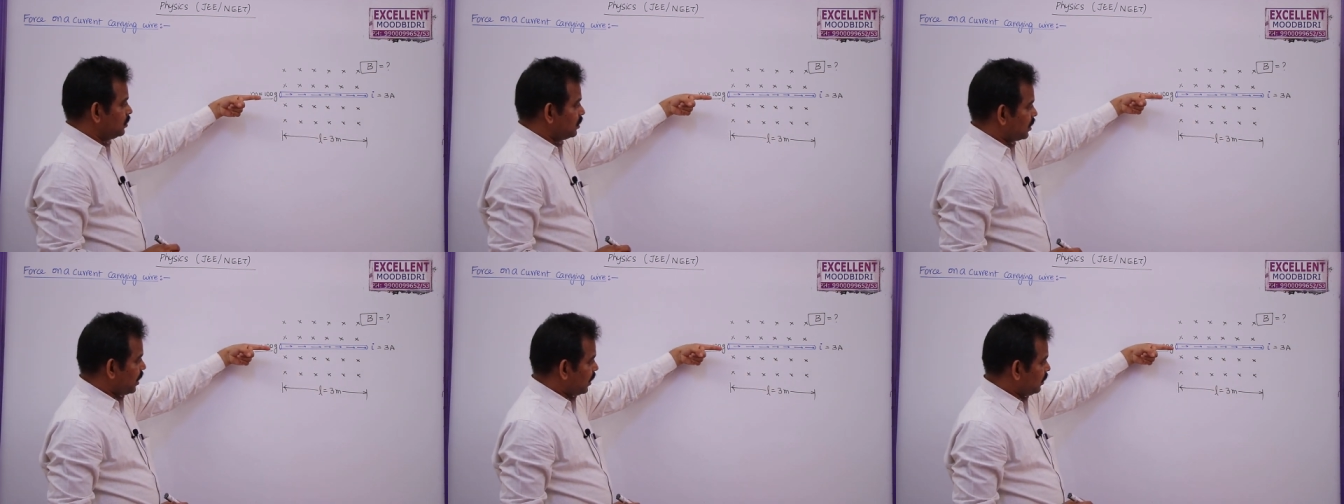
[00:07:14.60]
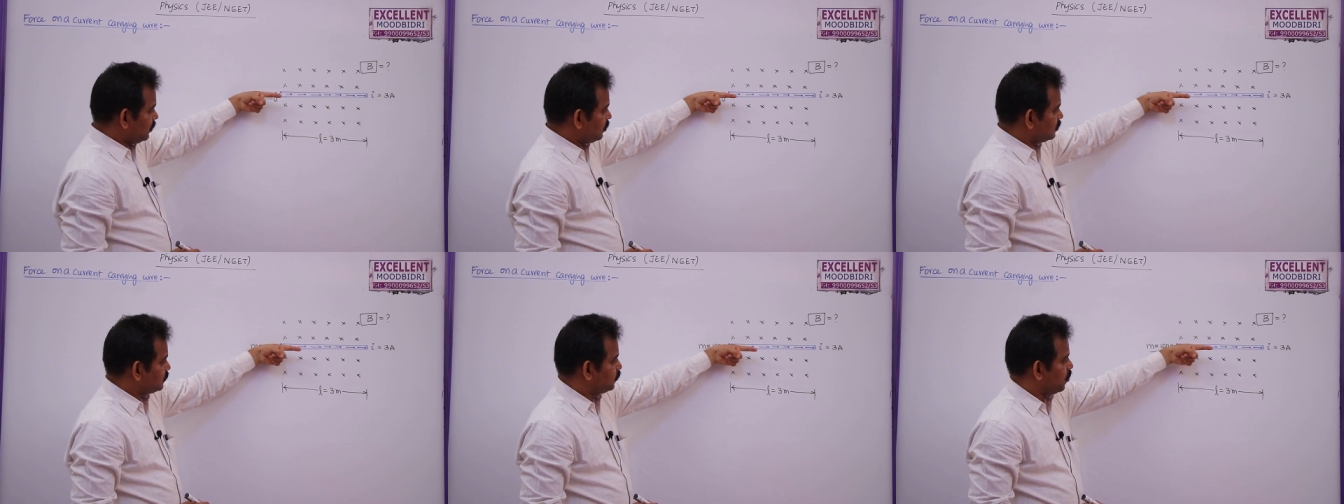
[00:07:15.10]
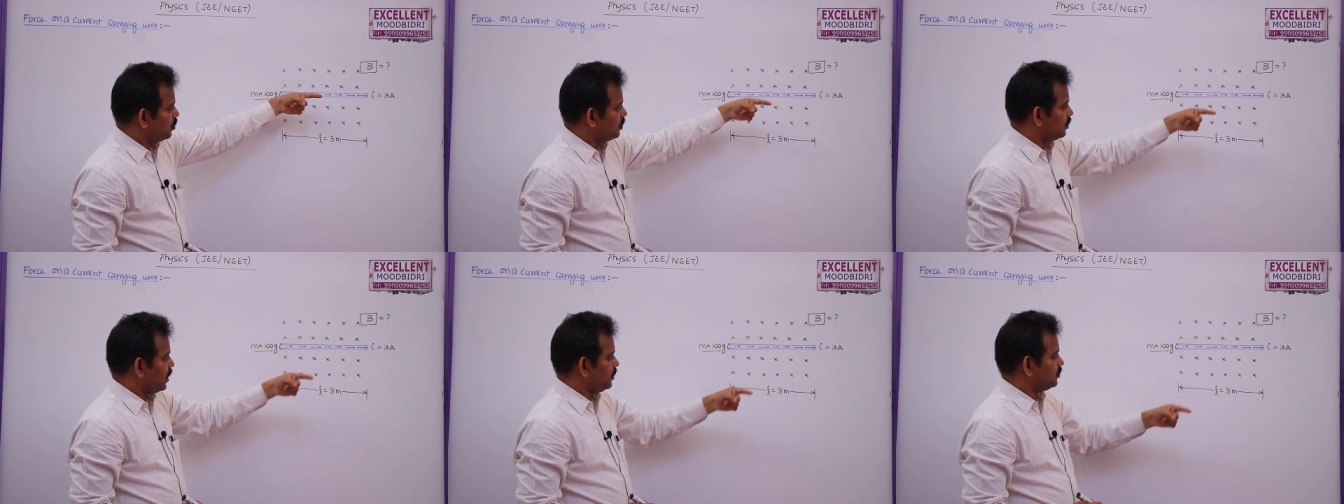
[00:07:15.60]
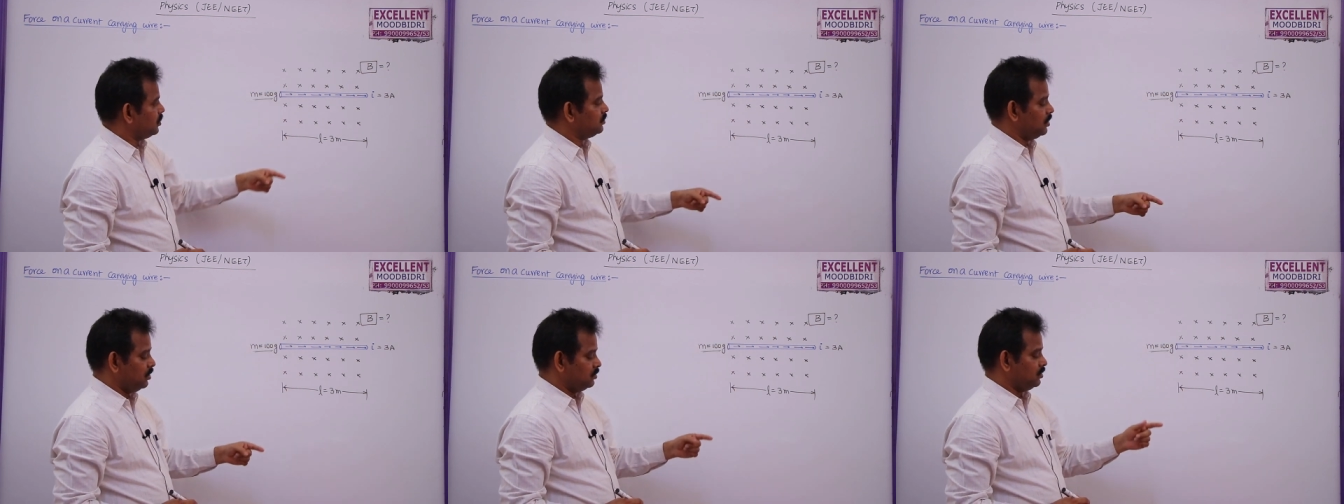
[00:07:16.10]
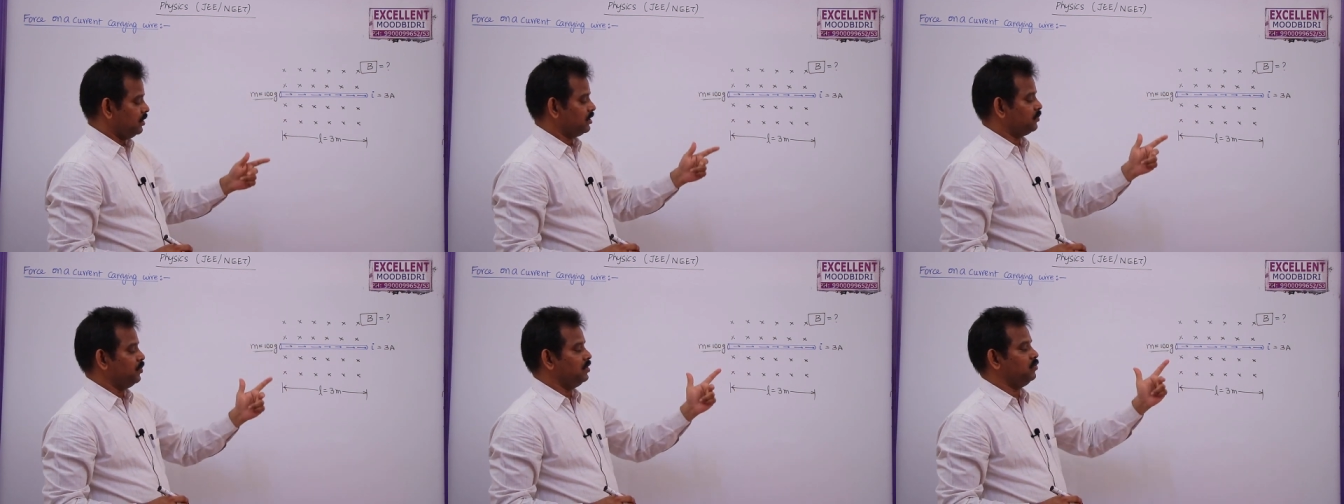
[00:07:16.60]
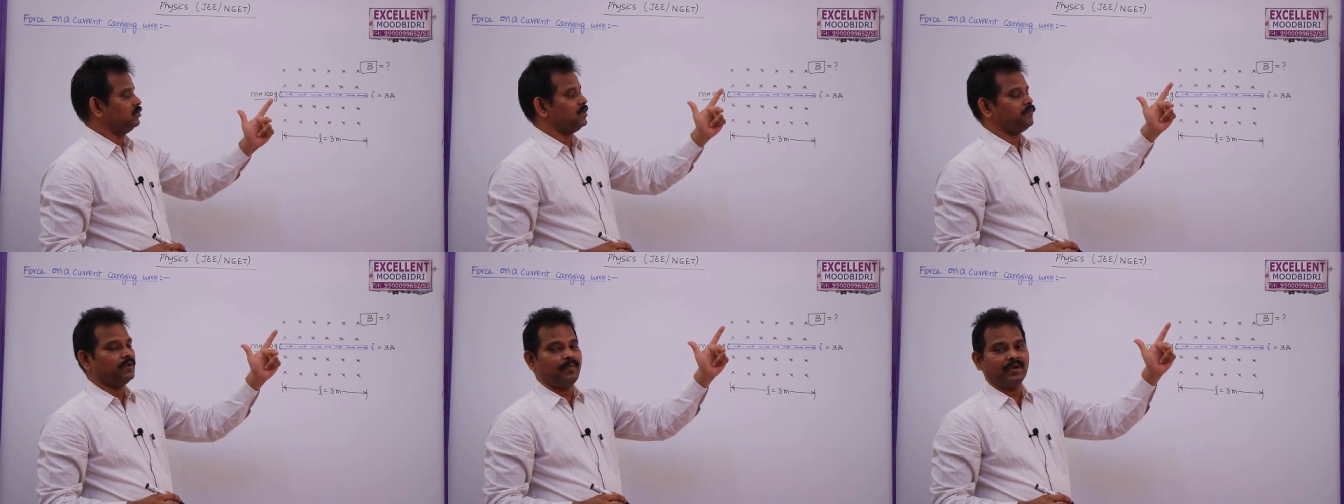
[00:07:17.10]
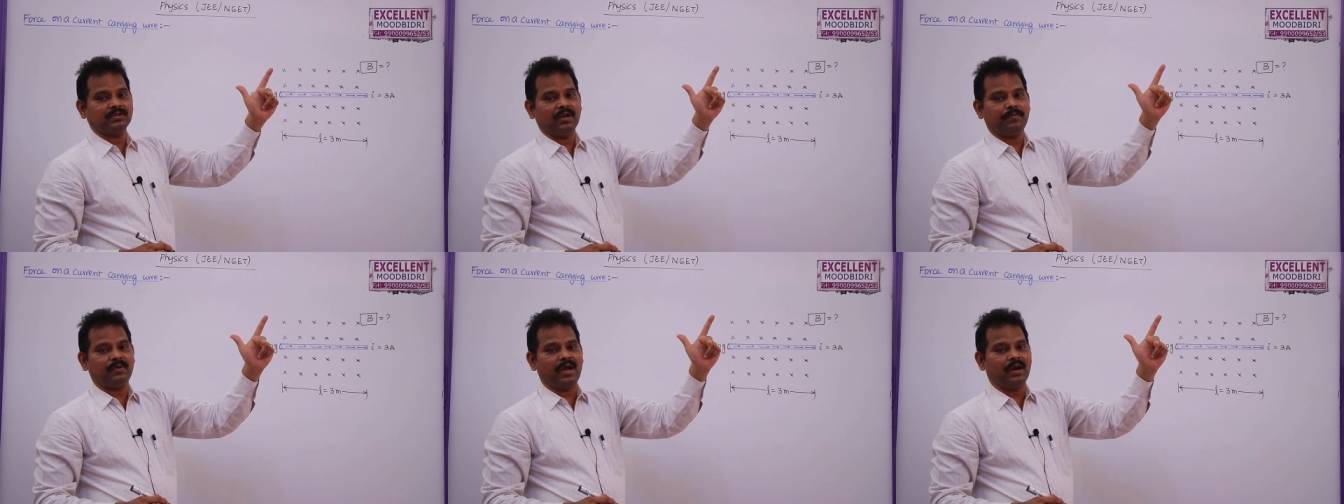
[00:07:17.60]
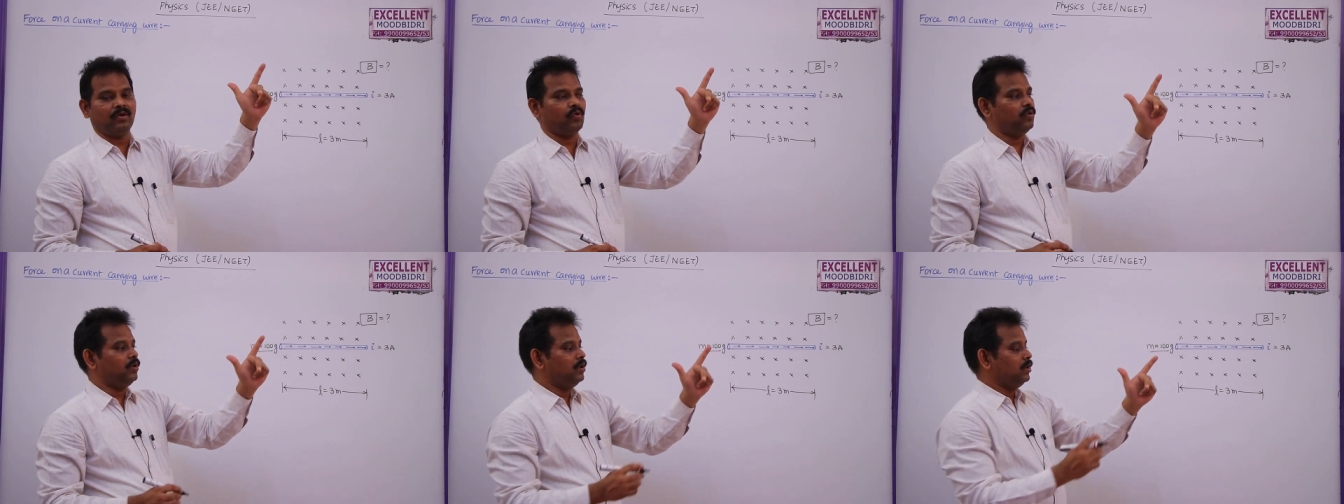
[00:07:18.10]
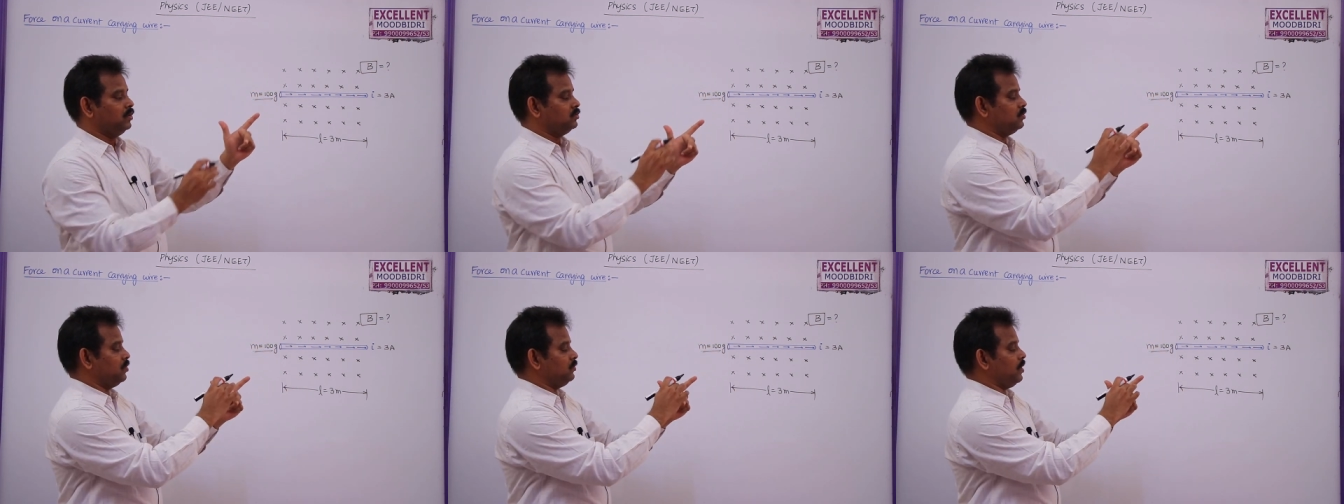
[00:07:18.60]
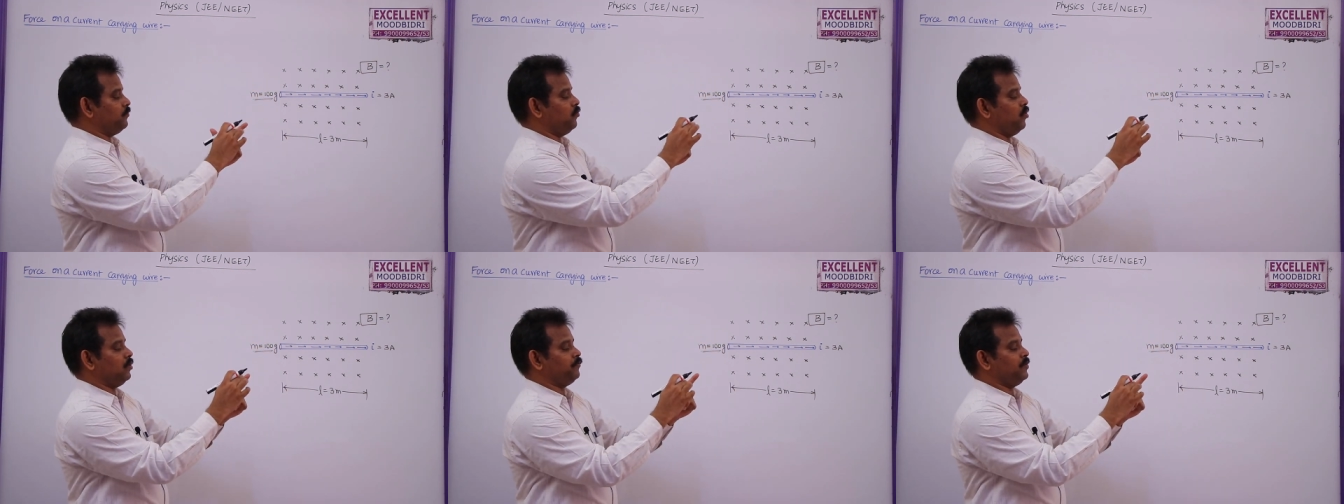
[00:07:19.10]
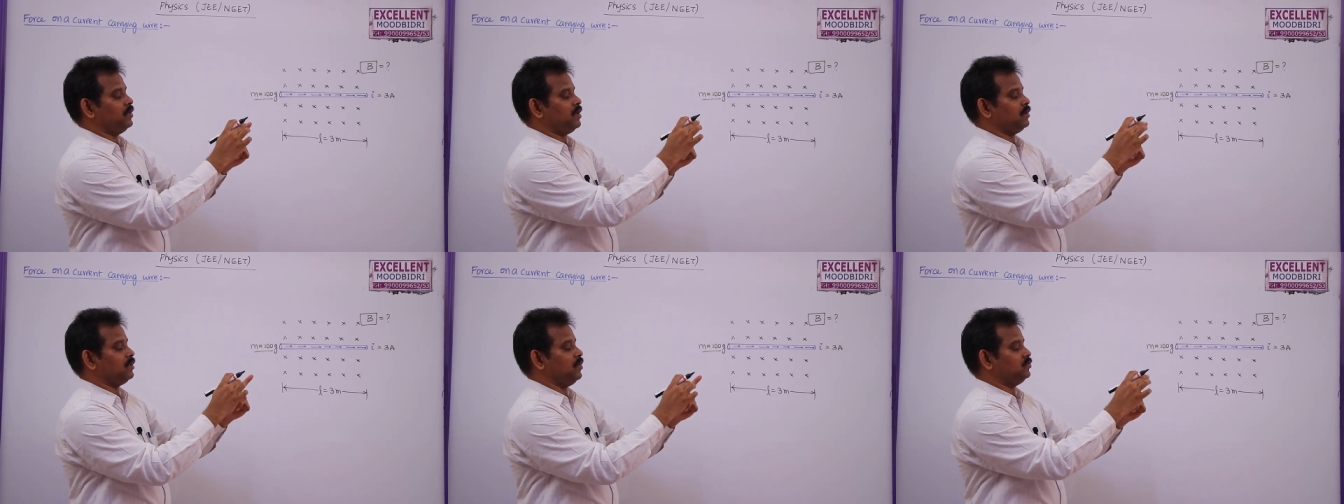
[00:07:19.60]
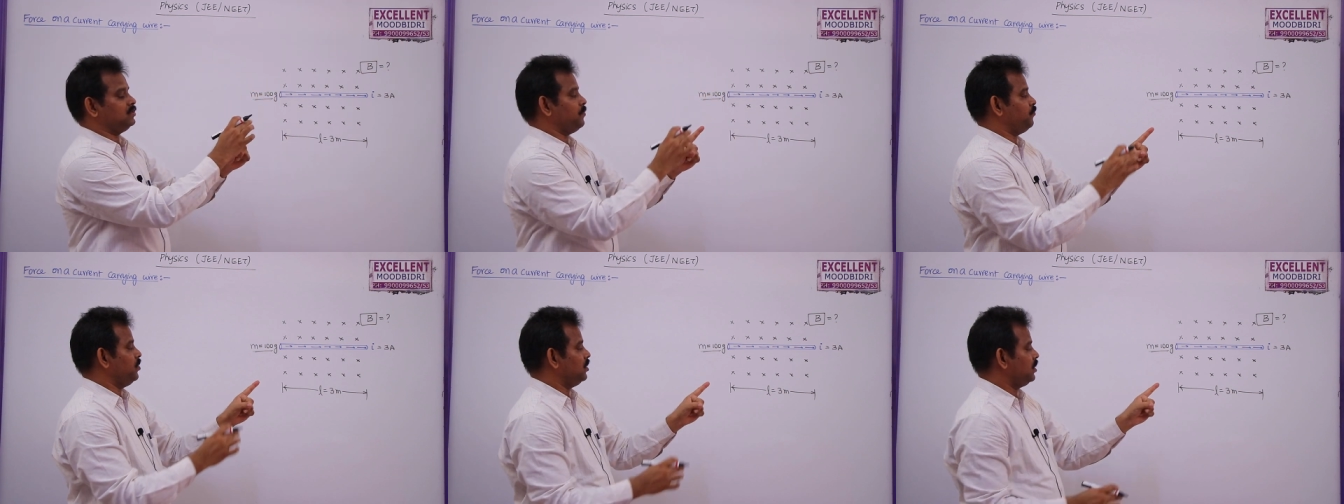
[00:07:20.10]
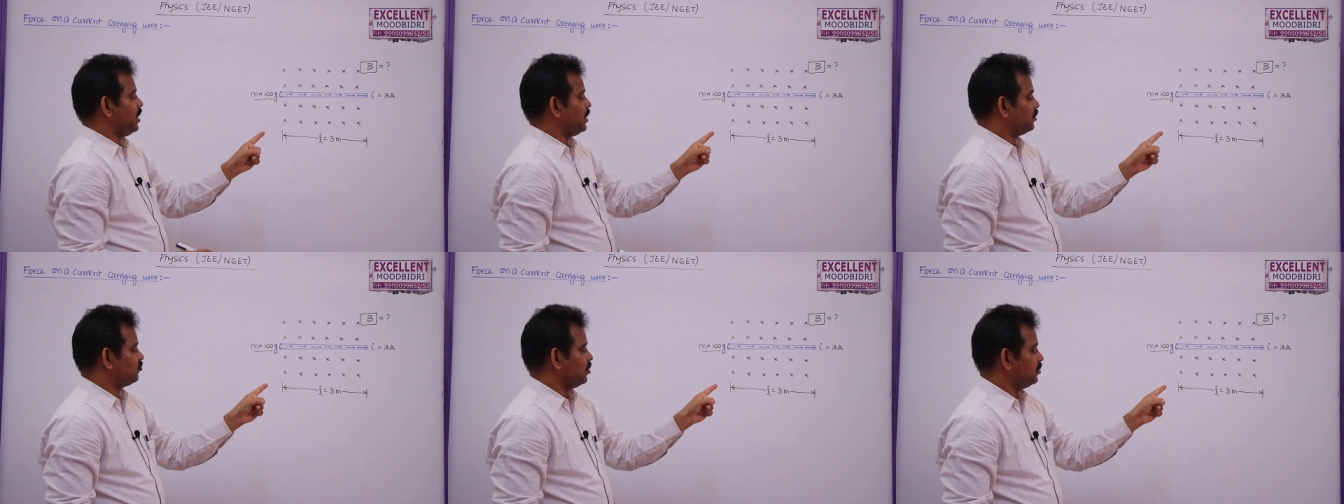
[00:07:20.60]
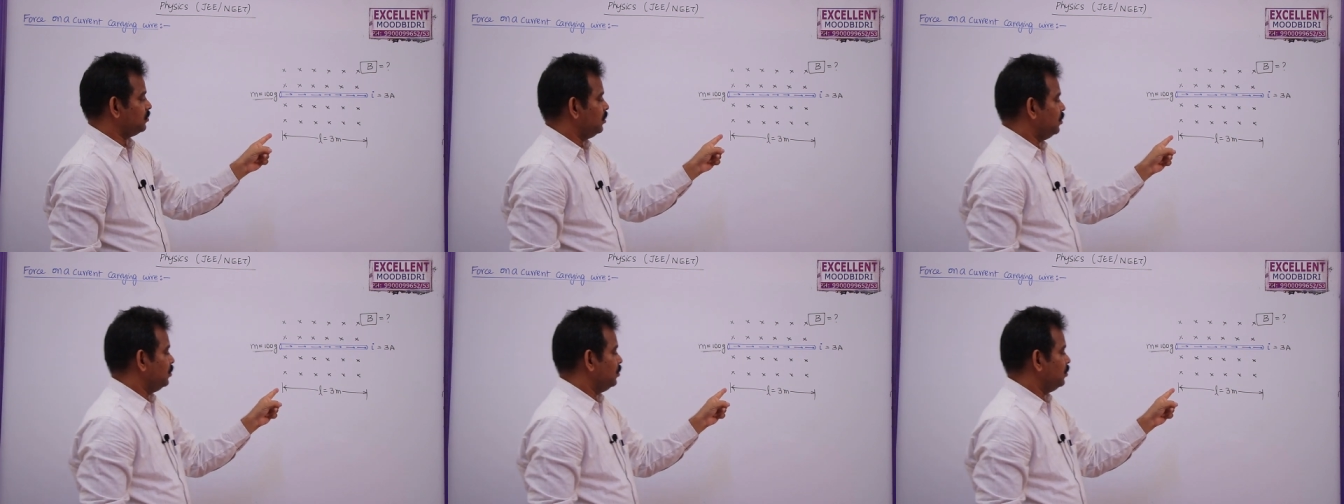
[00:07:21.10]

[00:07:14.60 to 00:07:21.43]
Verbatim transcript: the current is flowing like this. So let me use the Fleming's left hand rule. So the forefinger gives the field direction.